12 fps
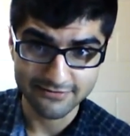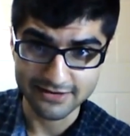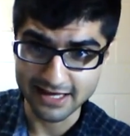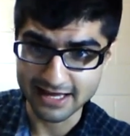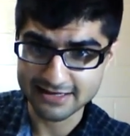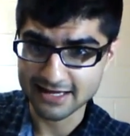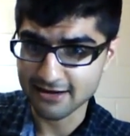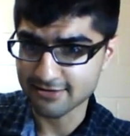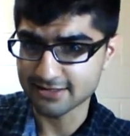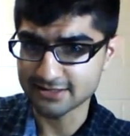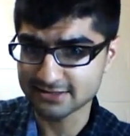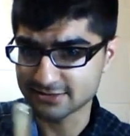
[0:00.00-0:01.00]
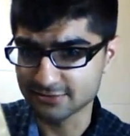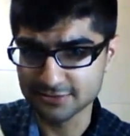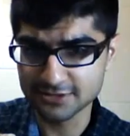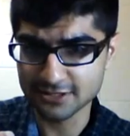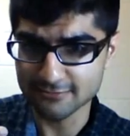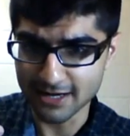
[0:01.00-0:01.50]
if you can't carry this,
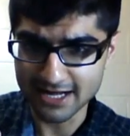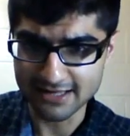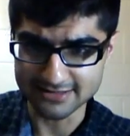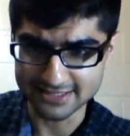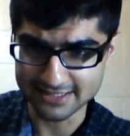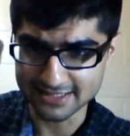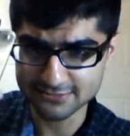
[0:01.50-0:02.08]
who's going to buy this?